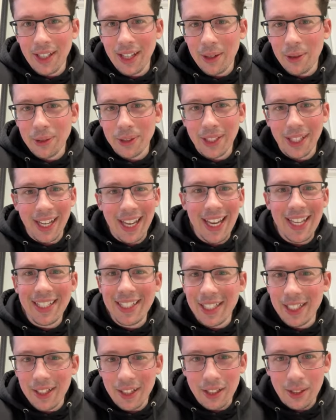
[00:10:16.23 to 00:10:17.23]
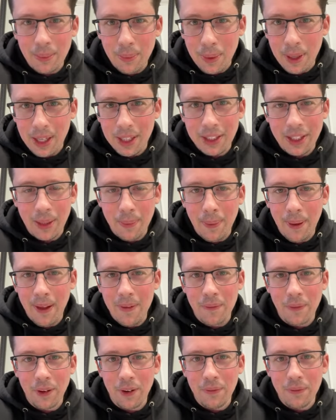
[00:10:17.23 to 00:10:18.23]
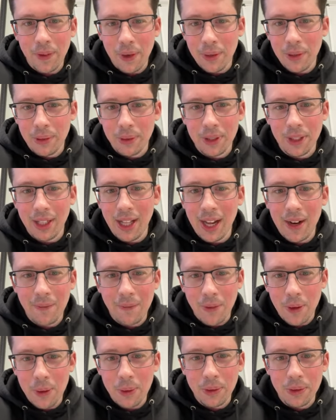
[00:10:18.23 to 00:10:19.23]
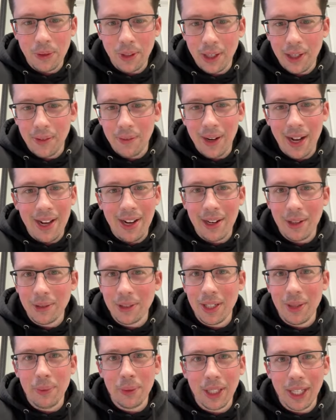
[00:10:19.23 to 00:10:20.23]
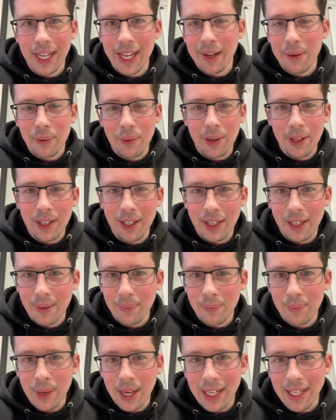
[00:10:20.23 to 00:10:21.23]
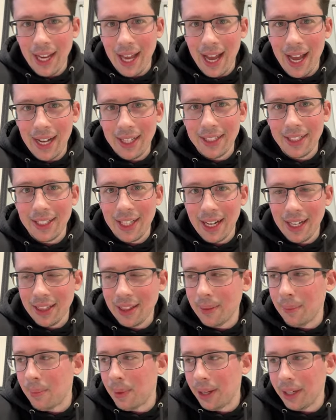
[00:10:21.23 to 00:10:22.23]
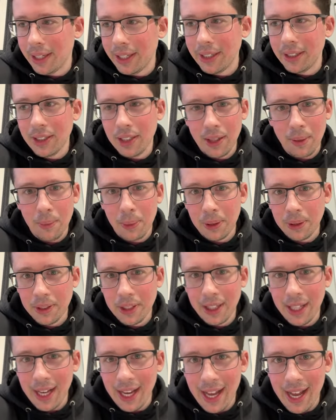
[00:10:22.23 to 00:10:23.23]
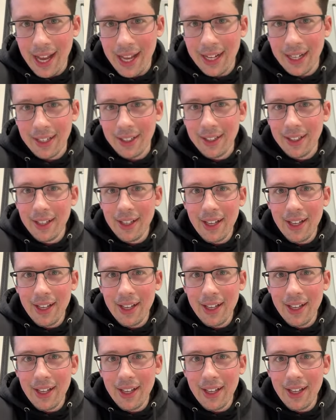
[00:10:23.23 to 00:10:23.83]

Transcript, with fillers: I was like eighteen hundred bucks I paid for a phone. There was a lot of phones running around. I was able to get one, and my dad sent the money to the person that had it.